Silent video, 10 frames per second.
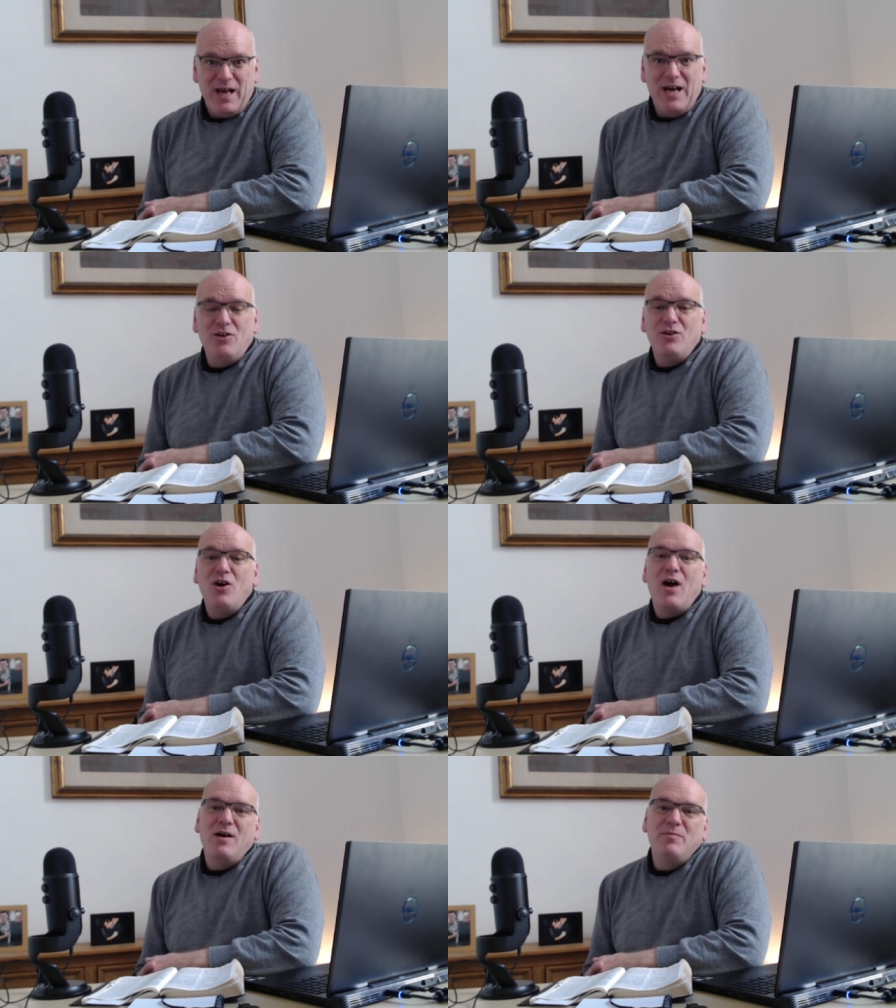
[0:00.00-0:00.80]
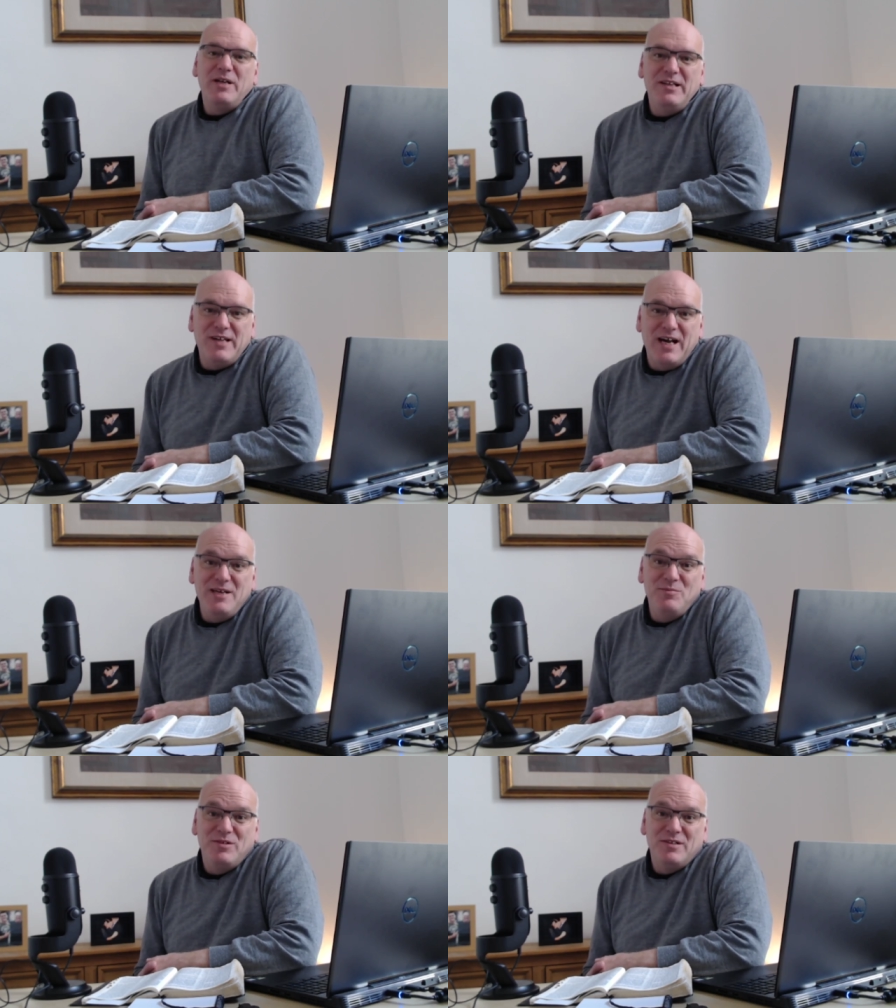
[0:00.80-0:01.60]
I don't know how many
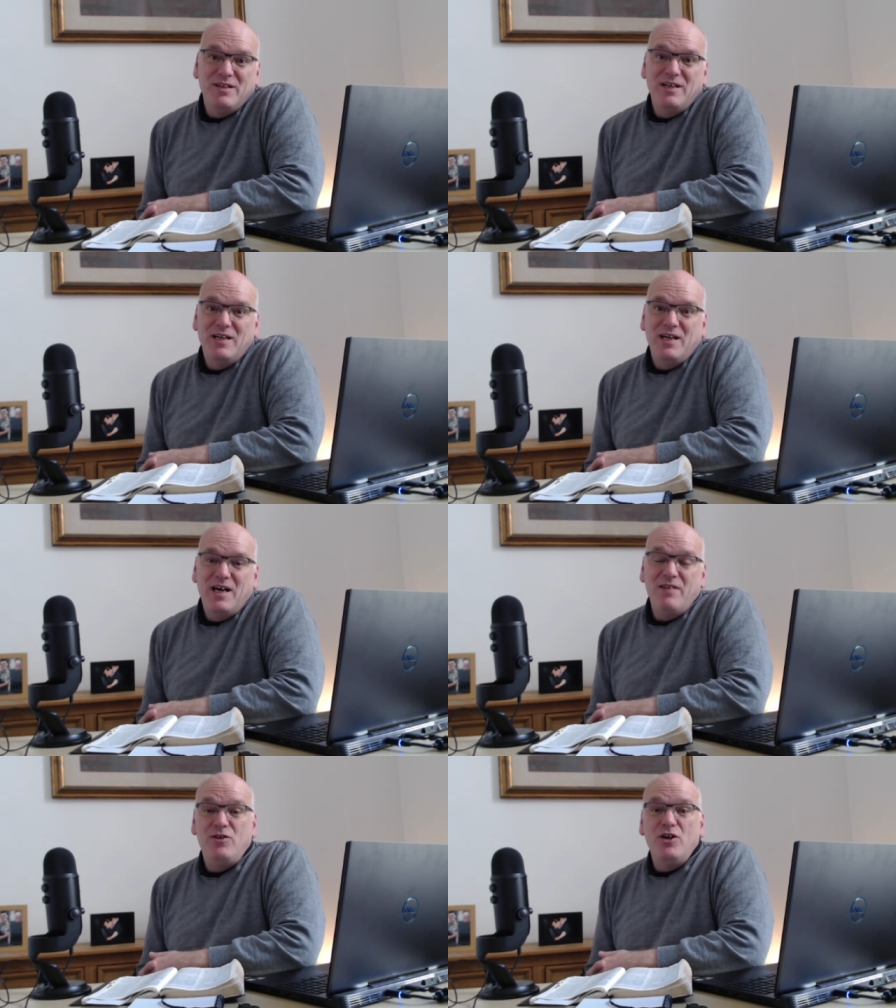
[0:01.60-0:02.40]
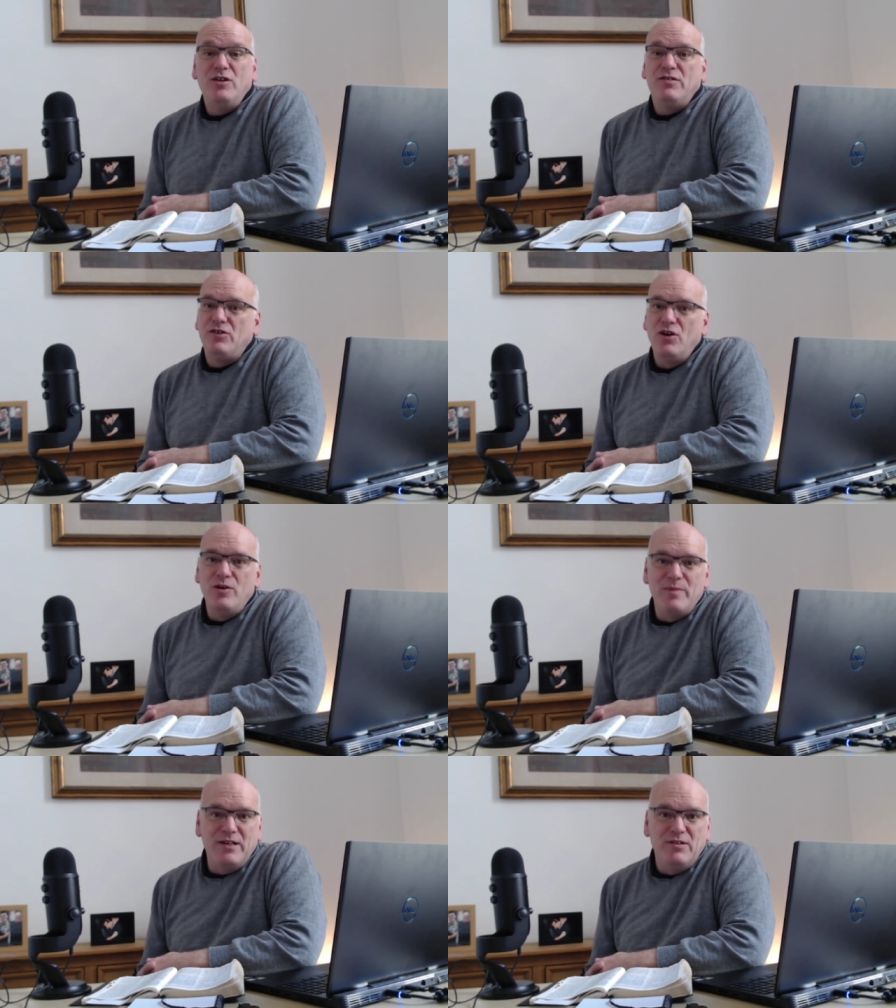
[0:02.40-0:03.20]
times I've heard
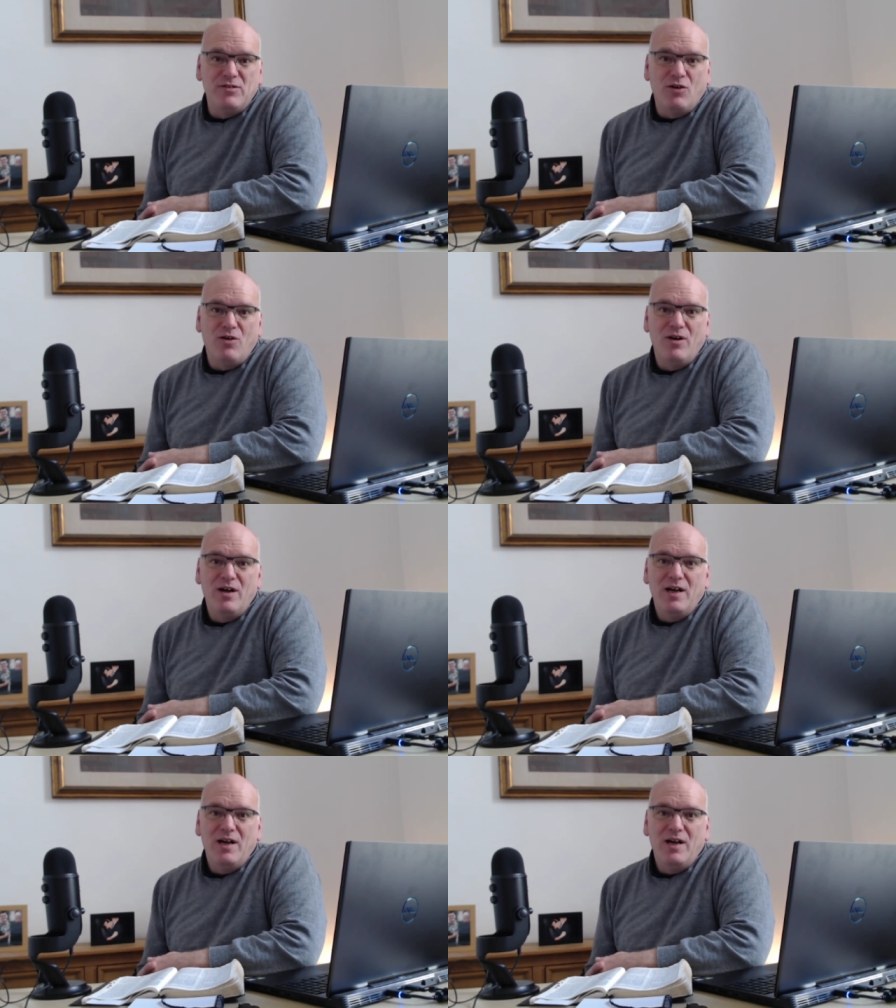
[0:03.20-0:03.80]
sermons or